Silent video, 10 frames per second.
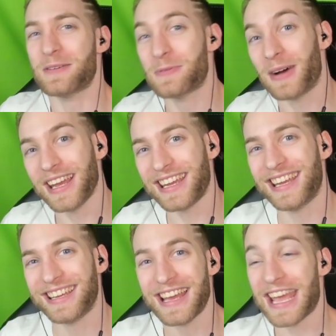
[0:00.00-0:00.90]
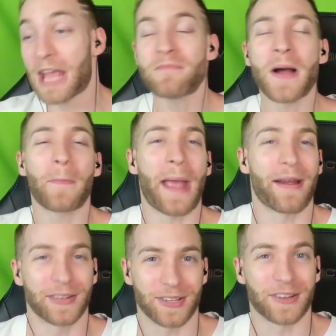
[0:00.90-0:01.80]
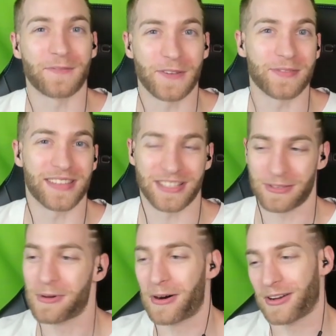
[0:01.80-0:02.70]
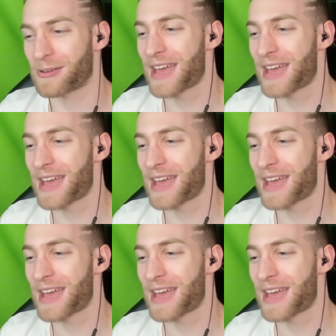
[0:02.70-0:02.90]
What? Even my parents are confused as you all,